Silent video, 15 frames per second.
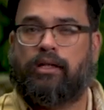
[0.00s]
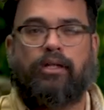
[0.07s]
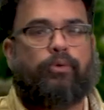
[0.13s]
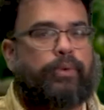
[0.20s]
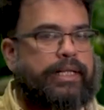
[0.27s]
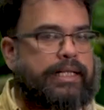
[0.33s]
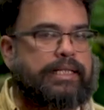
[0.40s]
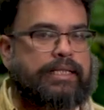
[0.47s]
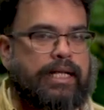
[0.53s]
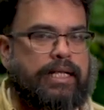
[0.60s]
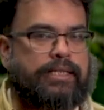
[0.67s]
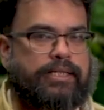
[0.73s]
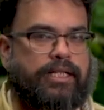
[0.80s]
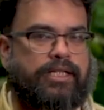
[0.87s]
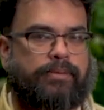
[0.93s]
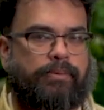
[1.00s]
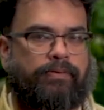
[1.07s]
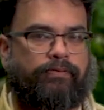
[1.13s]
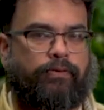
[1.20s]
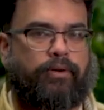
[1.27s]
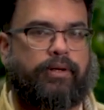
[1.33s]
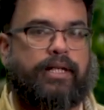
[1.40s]
We discussed this
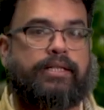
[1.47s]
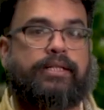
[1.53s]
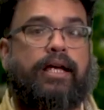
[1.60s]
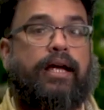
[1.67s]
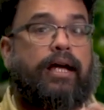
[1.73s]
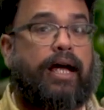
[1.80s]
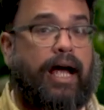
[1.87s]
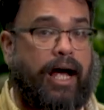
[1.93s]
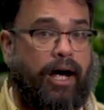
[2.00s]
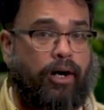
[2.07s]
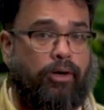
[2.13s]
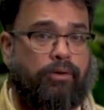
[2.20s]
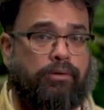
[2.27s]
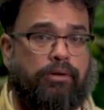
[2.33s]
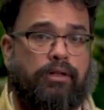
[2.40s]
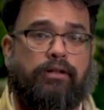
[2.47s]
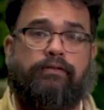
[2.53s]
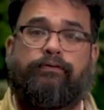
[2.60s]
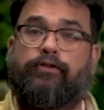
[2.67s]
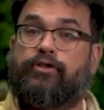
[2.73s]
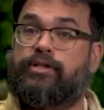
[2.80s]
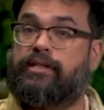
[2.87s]
before as how
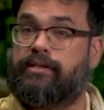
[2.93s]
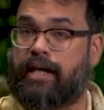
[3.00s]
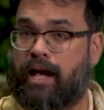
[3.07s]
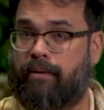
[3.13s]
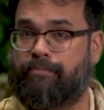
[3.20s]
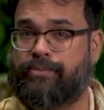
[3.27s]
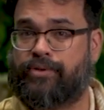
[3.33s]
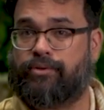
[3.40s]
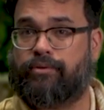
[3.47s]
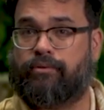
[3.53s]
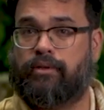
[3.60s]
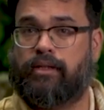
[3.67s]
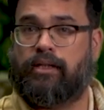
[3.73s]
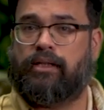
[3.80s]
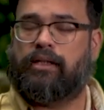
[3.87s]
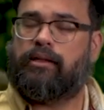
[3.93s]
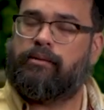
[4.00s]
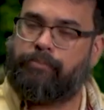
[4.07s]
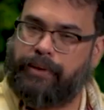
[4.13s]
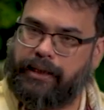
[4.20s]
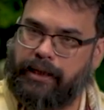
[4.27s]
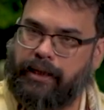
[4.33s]
versus hamzu,
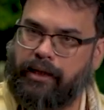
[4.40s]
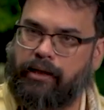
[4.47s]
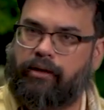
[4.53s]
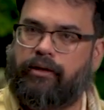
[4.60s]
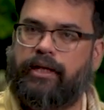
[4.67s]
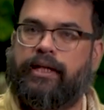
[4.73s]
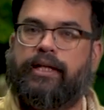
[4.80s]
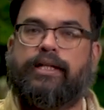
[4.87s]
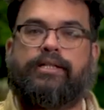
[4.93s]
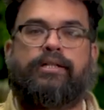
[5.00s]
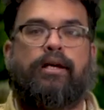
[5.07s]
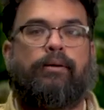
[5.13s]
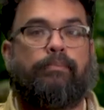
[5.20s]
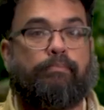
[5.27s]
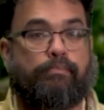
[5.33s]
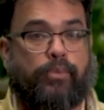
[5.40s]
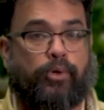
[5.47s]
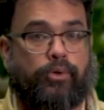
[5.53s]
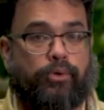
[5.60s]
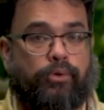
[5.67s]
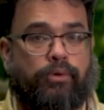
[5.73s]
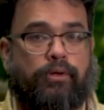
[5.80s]
but here it is
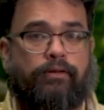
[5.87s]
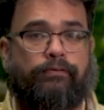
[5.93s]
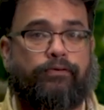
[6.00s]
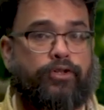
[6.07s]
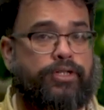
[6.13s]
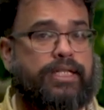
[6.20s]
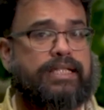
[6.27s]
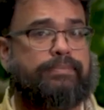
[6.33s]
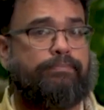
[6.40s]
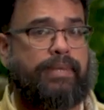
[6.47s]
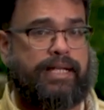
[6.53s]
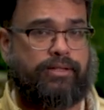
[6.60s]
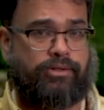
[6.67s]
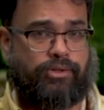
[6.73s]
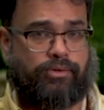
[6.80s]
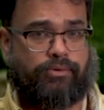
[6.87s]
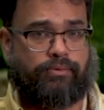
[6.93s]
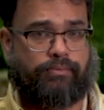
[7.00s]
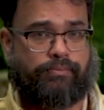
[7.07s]
mu versus midzu.